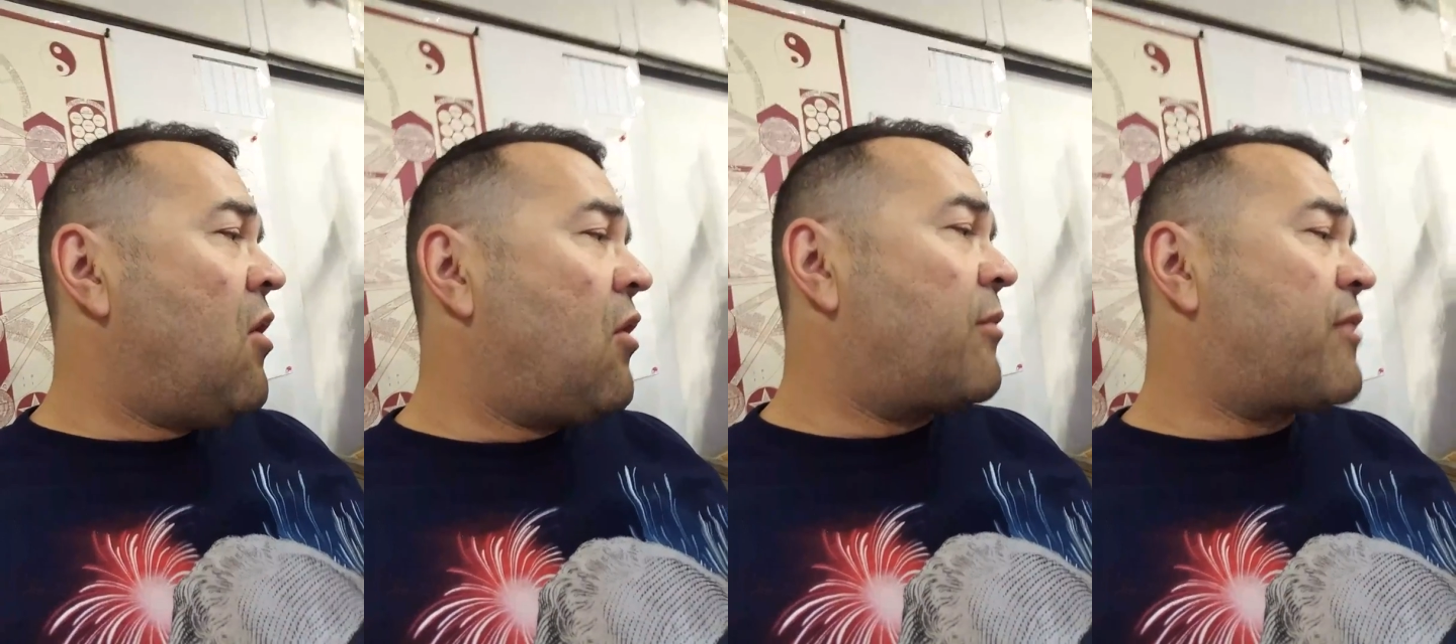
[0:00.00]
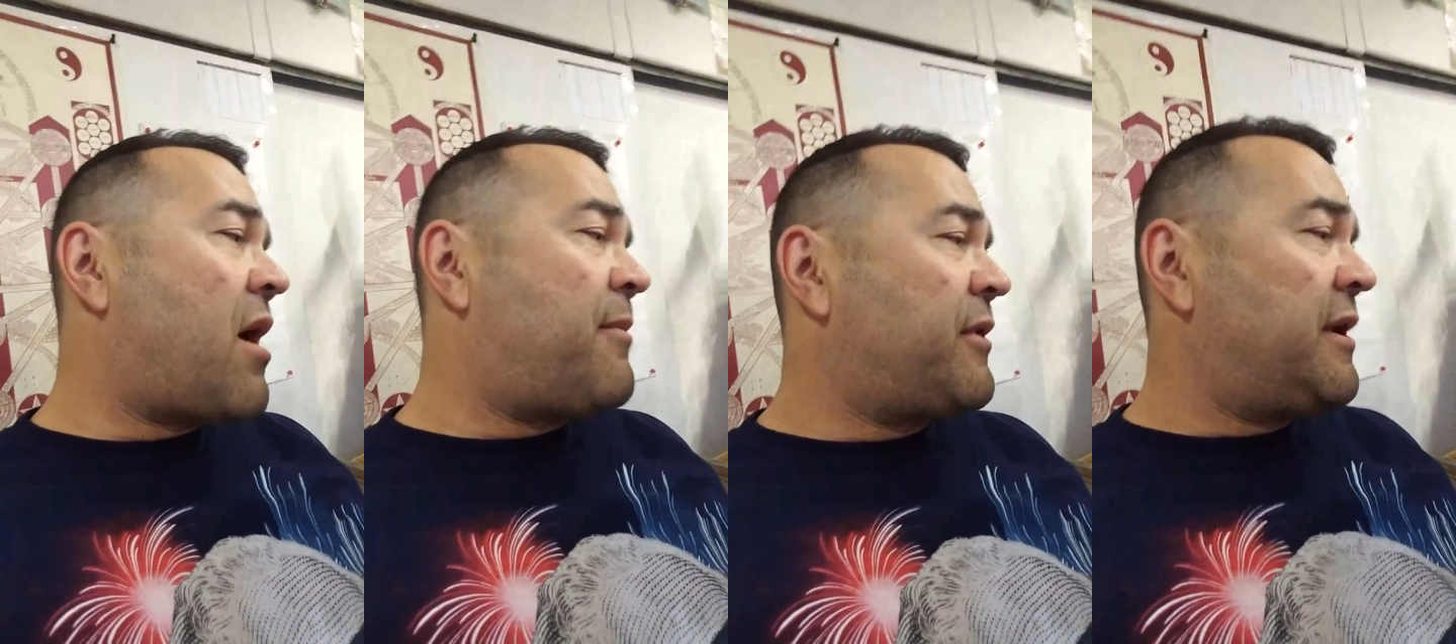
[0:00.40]
or
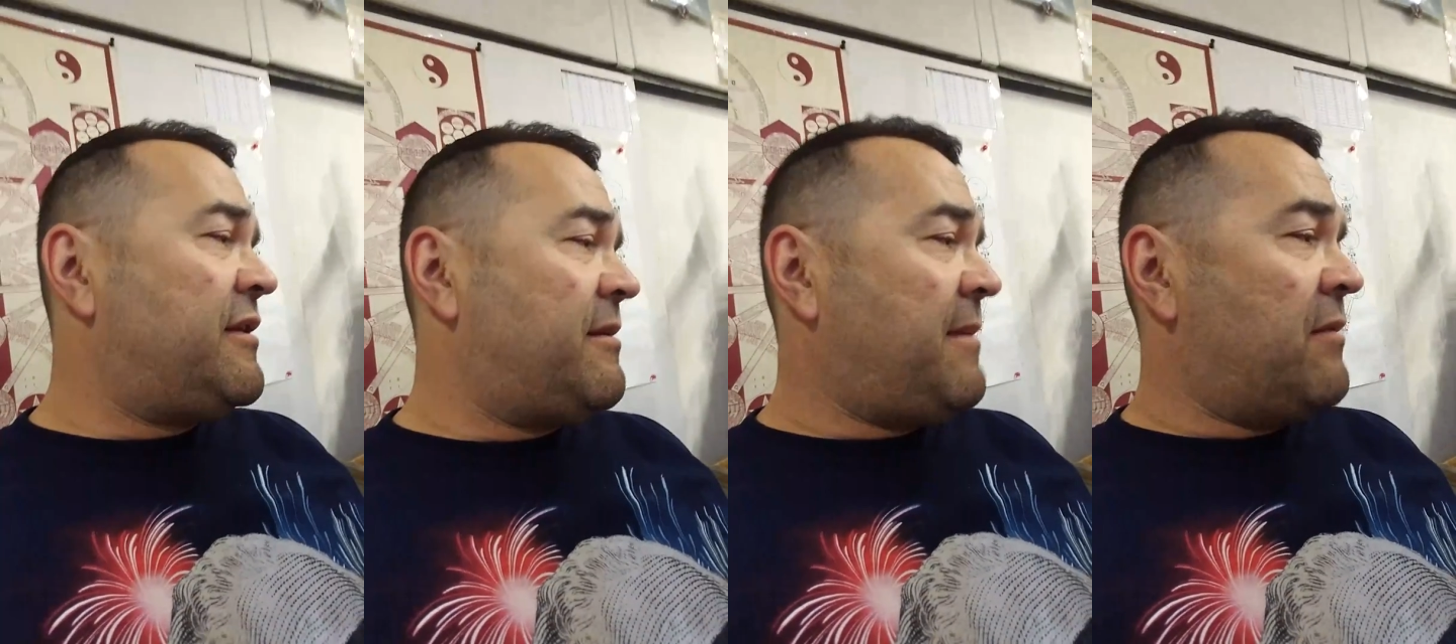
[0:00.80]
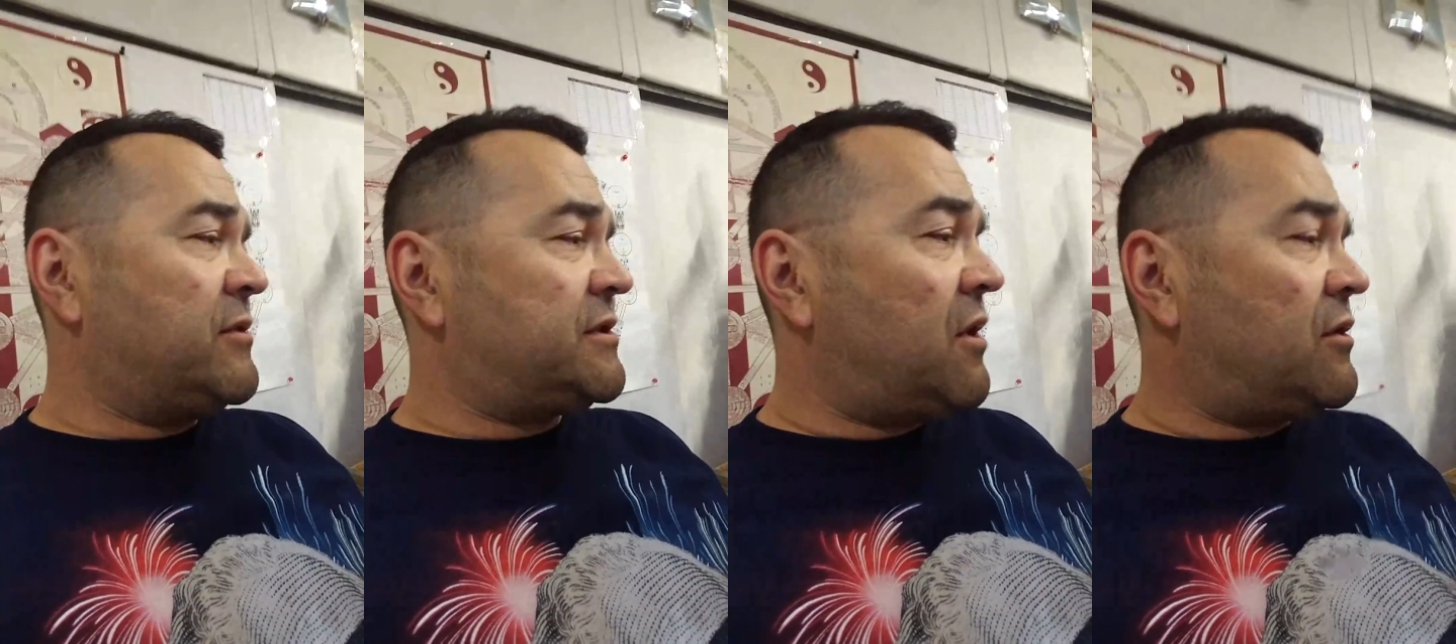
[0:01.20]
property that may
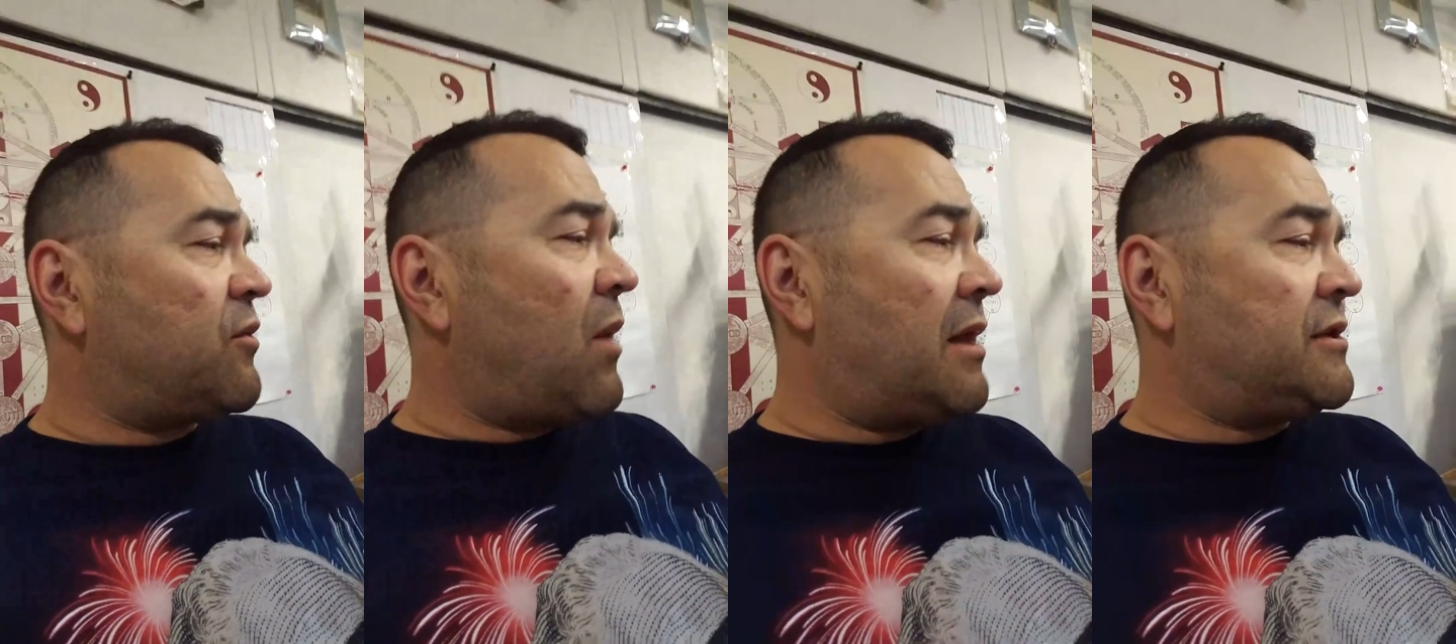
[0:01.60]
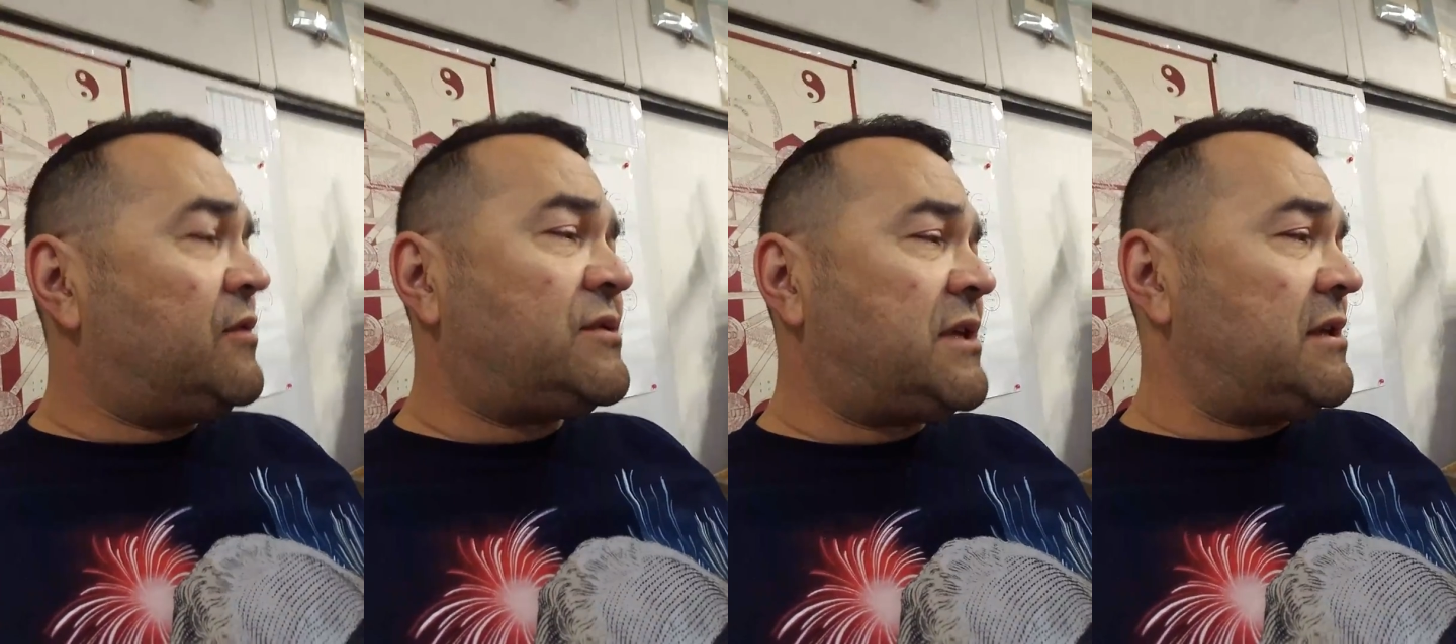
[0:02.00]
result while
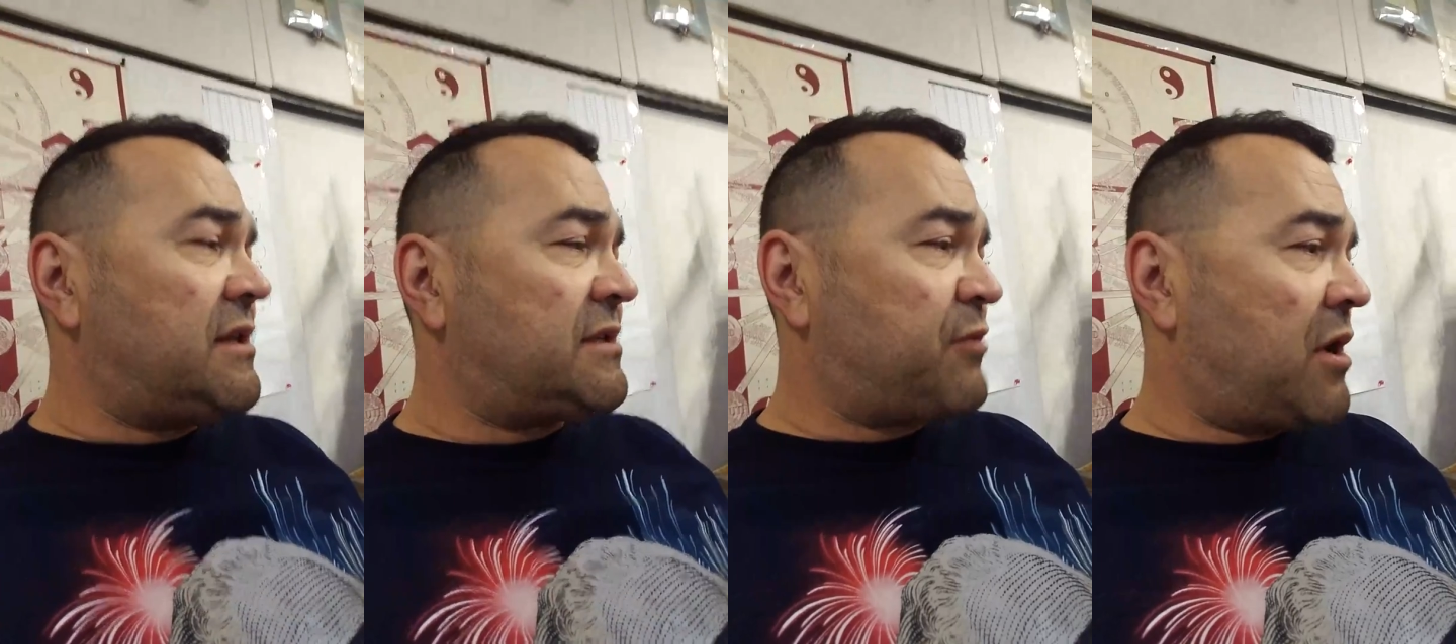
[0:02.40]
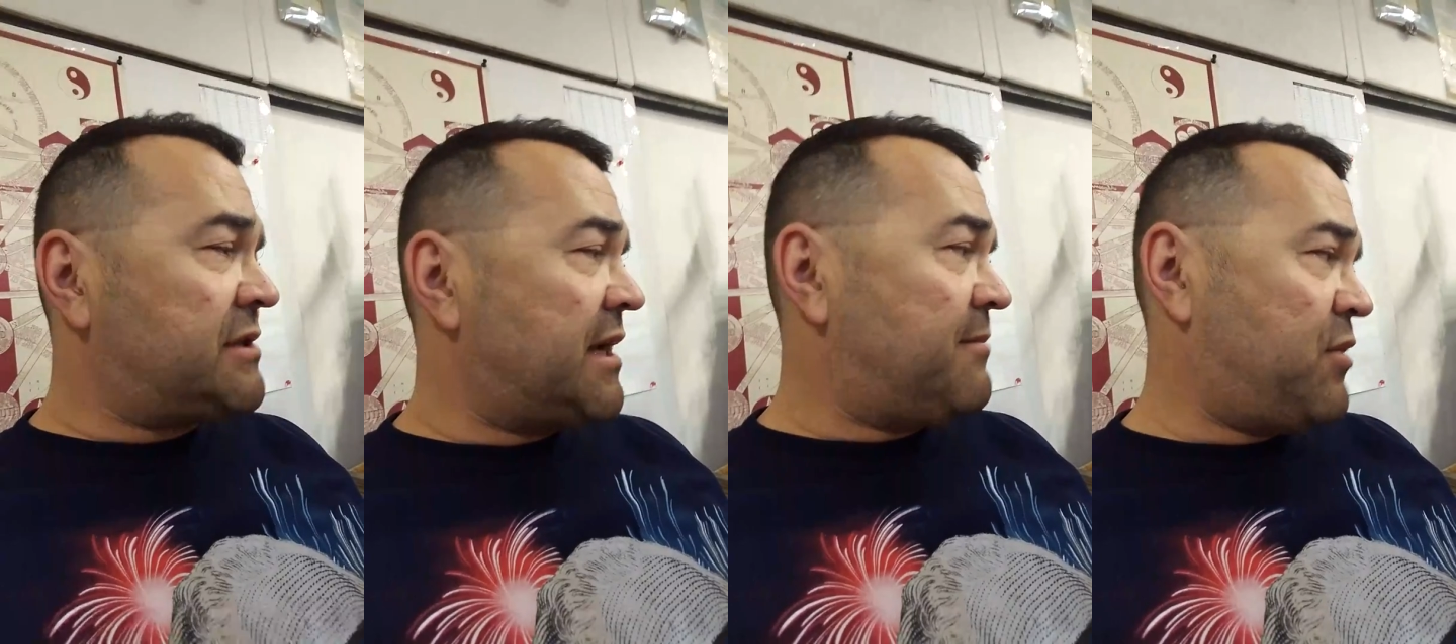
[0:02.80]
using this
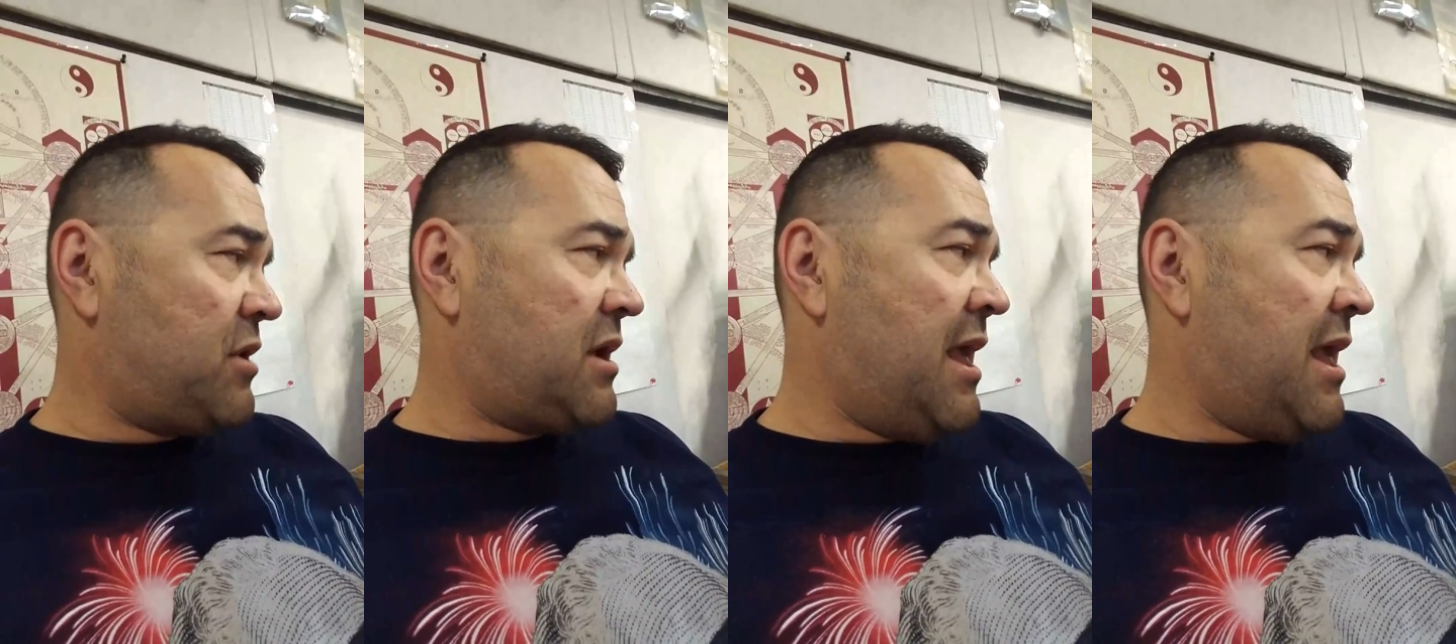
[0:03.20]
project book,